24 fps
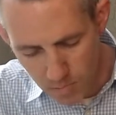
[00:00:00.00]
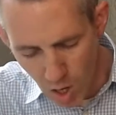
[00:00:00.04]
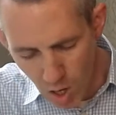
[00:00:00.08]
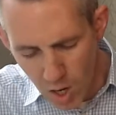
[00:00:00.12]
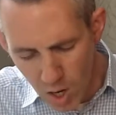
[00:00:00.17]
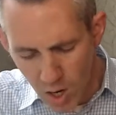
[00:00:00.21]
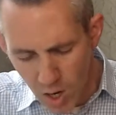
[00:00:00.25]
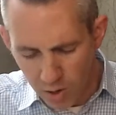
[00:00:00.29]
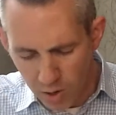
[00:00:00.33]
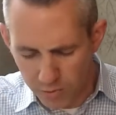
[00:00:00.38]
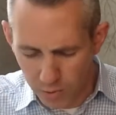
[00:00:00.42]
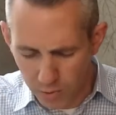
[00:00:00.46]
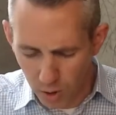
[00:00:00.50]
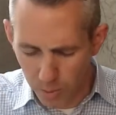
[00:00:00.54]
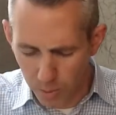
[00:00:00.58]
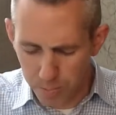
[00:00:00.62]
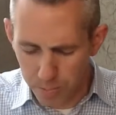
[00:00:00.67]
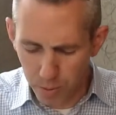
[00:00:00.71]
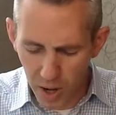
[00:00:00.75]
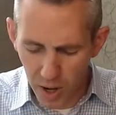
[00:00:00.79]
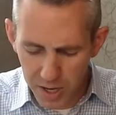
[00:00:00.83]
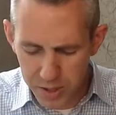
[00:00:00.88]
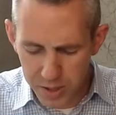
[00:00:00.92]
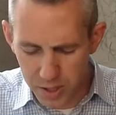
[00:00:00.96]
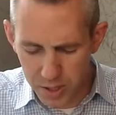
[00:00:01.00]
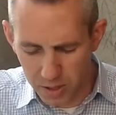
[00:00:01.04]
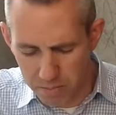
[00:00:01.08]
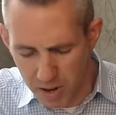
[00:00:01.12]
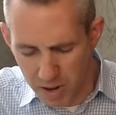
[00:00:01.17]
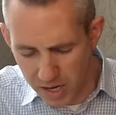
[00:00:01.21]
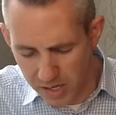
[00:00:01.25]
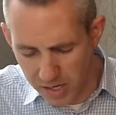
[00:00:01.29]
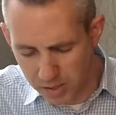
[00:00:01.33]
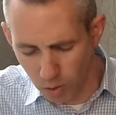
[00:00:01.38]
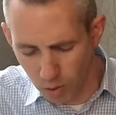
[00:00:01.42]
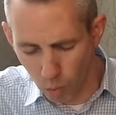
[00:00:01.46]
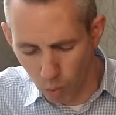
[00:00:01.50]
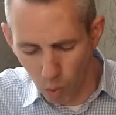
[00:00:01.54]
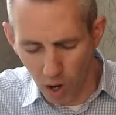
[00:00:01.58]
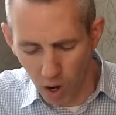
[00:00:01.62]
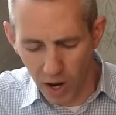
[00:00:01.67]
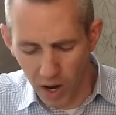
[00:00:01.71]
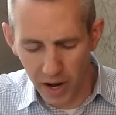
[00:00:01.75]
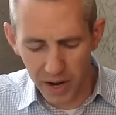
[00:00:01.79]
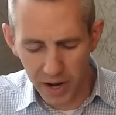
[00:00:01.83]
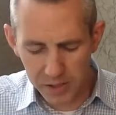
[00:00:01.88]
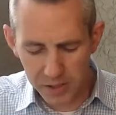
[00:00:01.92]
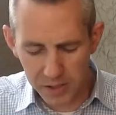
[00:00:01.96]
"For oppression makes a
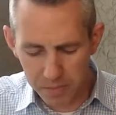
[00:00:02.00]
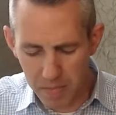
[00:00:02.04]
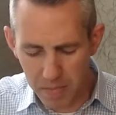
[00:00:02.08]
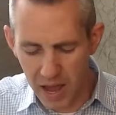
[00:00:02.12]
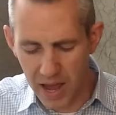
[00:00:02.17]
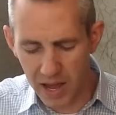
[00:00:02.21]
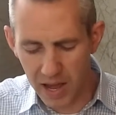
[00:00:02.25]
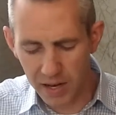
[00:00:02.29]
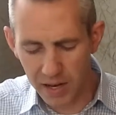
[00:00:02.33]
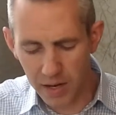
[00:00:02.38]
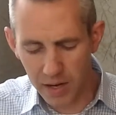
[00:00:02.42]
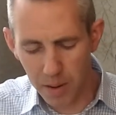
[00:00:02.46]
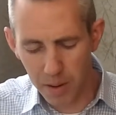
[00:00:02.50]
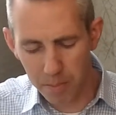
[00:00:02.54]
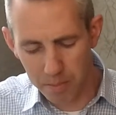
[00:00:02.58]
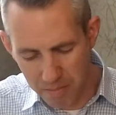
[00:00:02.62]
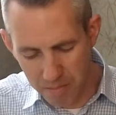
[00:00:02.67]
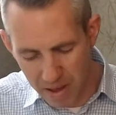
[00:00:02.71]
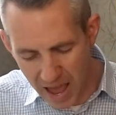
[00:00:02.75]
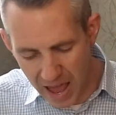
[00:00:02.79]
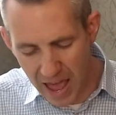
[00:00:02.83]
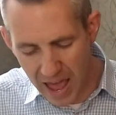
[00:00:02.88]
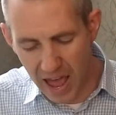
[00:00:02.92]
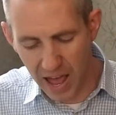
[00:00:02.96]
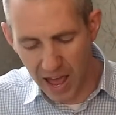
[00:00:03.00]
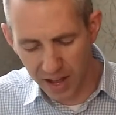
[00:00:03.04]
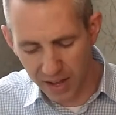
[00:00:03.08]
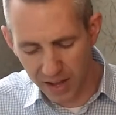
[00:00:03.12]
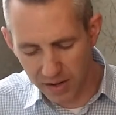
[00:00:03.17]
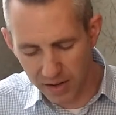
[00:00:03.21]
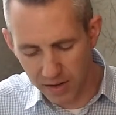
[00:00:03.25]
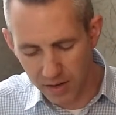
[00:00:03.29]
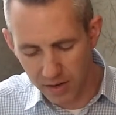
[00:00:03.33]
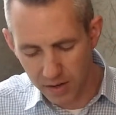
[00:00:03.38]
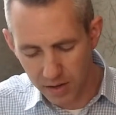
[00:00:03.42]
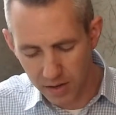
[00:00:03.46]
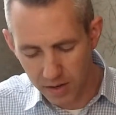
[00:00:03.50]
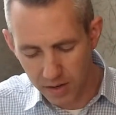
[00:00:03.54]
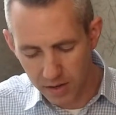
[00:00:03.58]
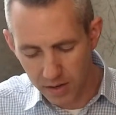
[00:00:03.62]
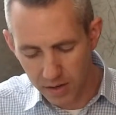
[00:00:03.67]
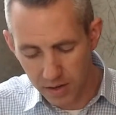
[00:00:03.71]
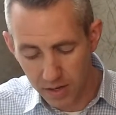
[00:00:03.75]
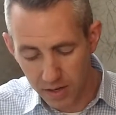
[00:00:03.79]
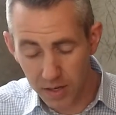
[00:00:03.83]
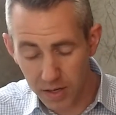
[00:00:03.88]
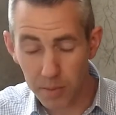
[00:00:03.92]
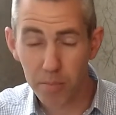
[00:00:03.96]
wise man mad,
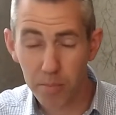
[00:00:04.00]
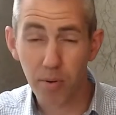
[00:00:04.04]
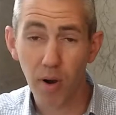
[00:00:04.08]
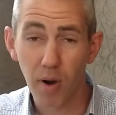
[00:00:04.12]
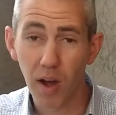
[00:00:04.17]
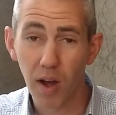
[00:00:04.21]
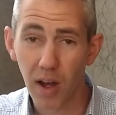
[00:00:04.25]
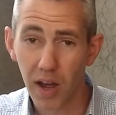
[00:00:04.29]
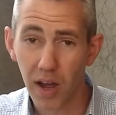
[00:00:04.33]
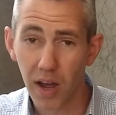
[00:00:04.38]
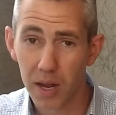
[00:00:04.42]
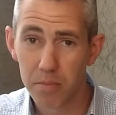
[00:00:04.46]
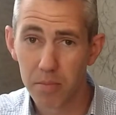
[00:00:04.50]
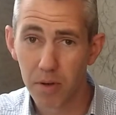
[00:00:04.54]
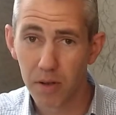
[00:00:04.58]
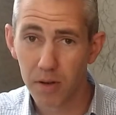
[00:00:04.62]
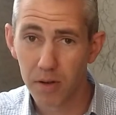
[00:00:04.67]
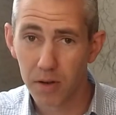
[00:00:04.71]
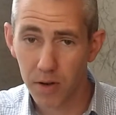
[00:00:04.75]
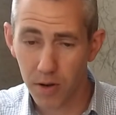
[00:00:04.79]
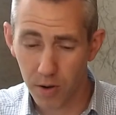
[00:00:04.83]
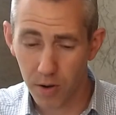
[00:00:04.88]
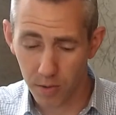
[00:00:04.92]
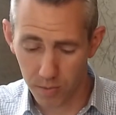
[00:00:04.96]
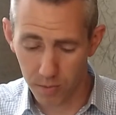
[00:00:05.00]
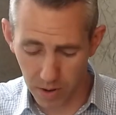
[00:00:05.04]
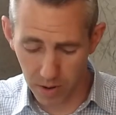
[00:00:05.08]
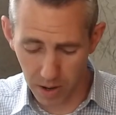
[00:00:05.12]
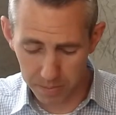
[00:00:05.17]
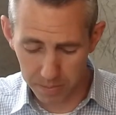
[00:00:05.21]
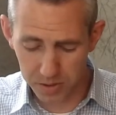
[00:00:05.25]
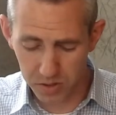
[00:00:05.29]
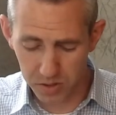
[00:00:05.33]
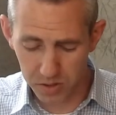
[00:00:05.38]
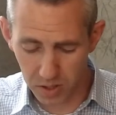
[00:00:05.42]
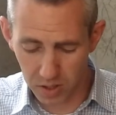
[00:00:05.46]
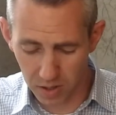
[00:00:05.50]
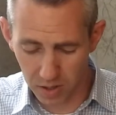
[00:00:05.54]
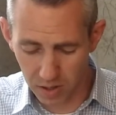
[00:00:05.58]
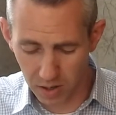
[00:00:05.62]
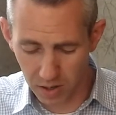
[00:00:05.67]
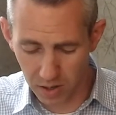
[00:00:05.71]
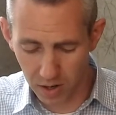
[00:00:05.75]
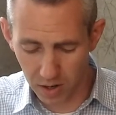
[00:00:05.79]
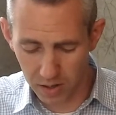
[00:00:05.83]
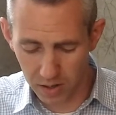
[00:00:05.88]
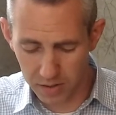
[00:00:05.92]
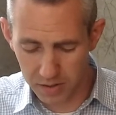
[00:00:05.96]
and a bribe corrupts the
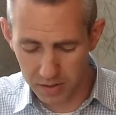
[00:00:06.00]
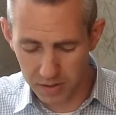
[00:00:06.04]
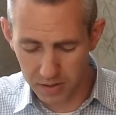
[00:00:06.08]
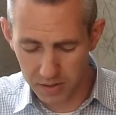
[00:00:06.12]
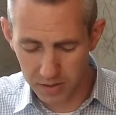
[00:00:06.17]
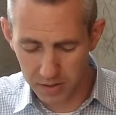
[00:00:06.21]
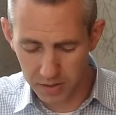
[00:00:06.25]
heart."